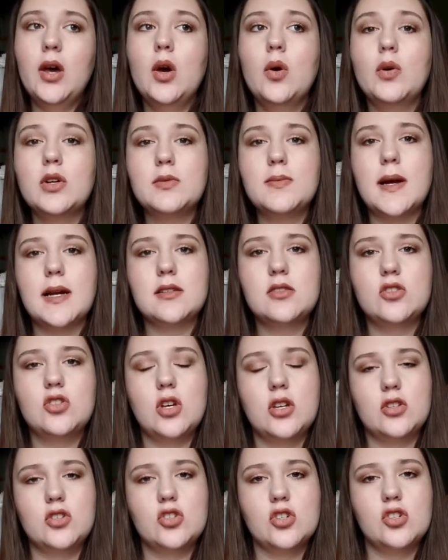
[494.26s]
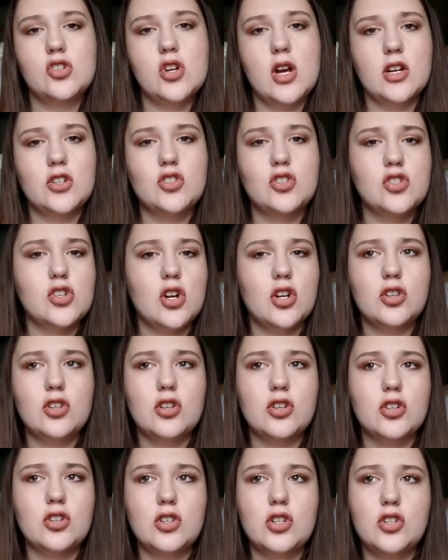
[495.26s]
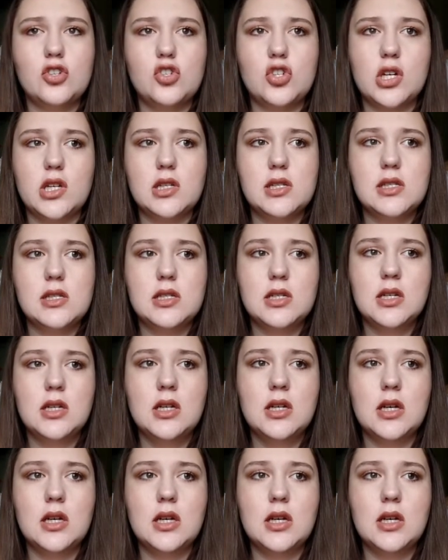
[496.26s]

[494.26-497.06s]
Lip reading: Which Braxton Hicks contractions are literally just,